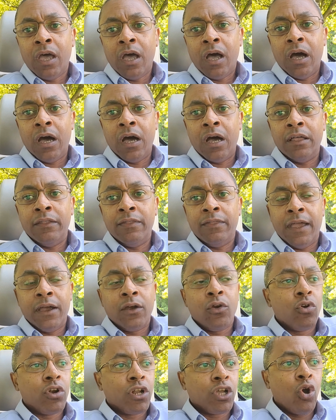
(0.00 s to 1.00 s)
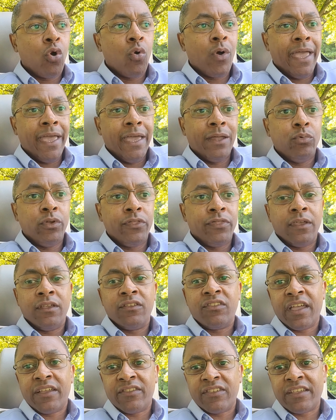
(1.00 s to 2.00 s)
Uh, they're going to go ahead with
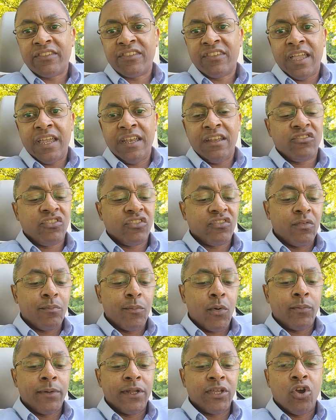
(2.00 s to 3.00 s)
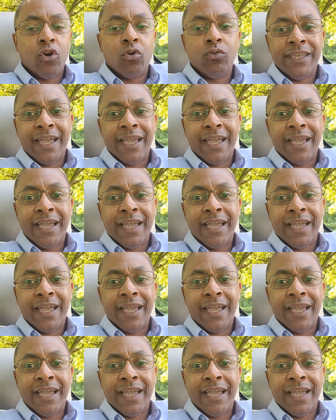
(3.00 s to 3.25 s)
this, as I stated just a moment ago.